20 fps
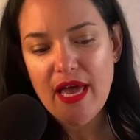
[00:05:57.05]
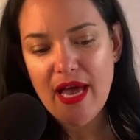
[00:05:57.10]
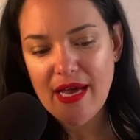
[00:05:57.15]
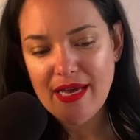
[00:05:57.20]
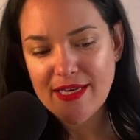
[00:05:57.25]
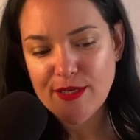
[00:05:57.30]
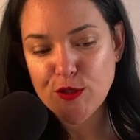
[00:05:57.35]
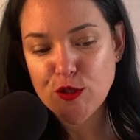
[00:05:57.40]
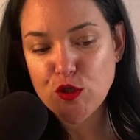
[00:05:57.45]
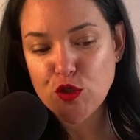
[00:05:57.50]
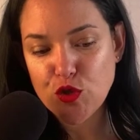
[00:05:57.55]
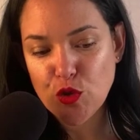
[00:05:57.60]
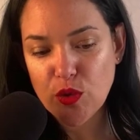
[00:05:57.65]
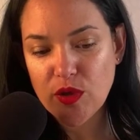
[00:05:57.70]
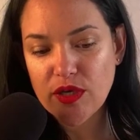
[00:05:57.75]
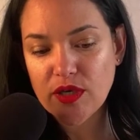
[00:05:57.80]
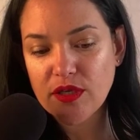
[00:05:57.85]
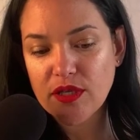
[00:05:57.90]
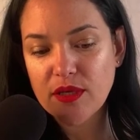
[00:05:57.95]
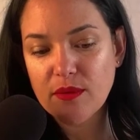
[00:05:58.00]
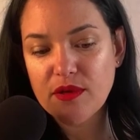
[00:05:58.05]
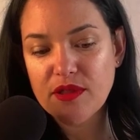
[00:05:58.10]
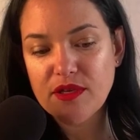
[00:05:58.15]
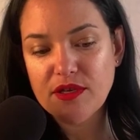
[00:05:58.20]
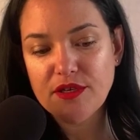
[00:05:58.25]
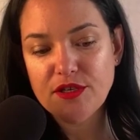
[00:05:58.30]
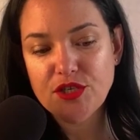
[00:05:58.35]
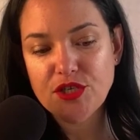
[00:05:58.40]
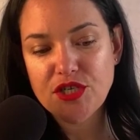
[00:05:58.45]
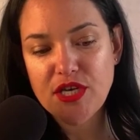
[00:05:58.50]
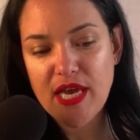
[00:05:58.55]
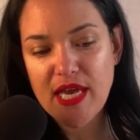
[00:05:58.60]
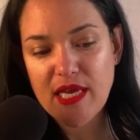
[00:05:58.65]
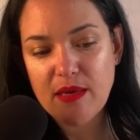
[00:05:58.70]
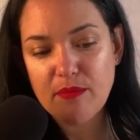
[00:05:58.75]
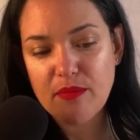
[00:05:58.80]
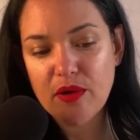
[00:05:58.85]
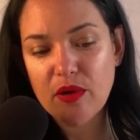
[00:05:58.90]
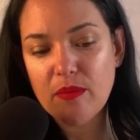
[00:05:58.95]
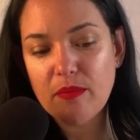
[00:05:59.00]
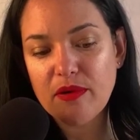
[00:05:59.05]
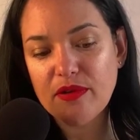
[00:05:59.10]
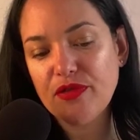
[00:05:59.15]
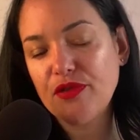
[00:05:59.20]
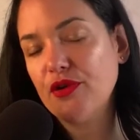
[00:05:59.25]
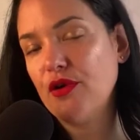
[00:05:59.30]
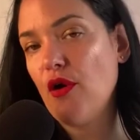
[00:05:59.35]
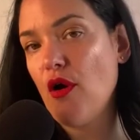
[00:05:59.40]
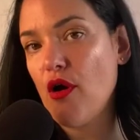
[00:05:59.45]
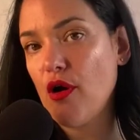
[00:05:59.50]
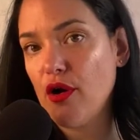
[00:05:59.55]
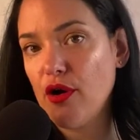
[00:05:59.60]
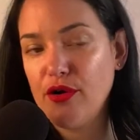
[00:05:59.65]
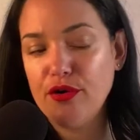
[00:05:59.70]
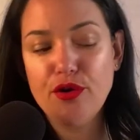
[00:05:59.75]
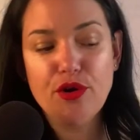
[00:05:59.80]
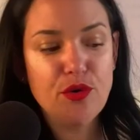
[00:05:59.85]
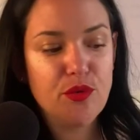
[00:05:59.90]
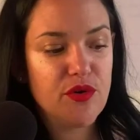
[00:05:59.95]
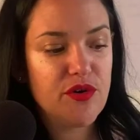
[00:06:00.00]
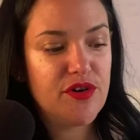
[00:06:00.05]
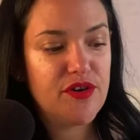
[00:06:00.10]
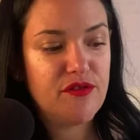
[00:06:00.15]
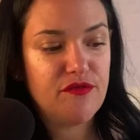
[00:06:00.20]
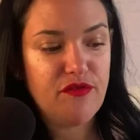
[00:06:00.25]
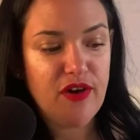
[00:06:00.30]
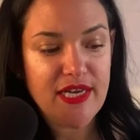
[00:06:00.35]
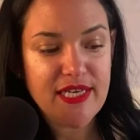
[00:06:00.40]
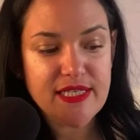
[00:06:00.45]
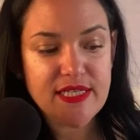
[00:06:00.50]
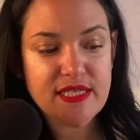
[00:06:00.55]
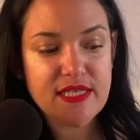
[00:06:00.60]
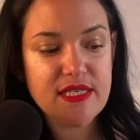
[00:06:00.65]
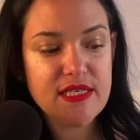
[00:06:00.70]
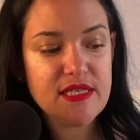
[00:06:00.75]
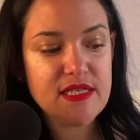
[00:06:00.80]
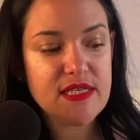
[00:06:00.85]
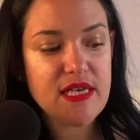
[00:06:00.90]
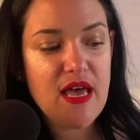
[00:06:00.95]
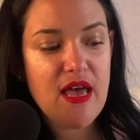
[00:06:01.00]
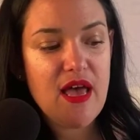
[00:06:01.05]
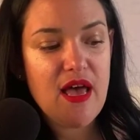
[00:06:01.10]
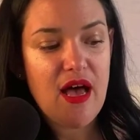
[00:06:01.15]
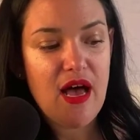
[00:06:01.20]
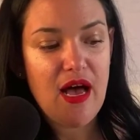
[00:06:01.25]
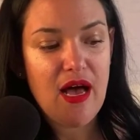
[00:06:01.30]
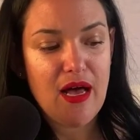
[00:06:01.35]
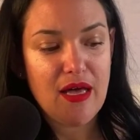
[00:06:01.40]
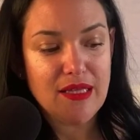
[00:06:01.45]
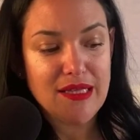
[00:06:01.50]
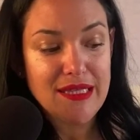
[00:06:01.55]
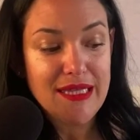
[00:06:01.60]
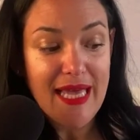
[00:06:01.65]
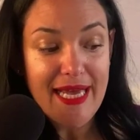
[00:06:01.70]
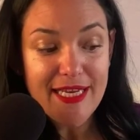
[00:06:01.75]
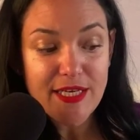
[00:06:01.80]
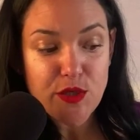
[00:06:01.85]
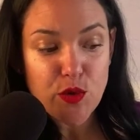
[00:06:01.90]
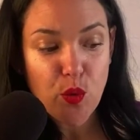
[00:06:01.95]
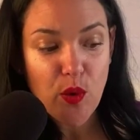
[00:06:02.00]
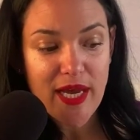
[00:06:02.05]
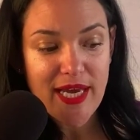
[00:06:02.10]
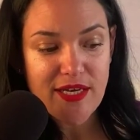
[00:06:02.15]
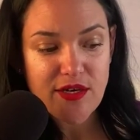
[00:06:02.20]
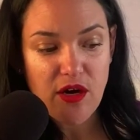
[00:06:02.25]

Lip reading: historically within a chamber, but there are newer devices, lightweight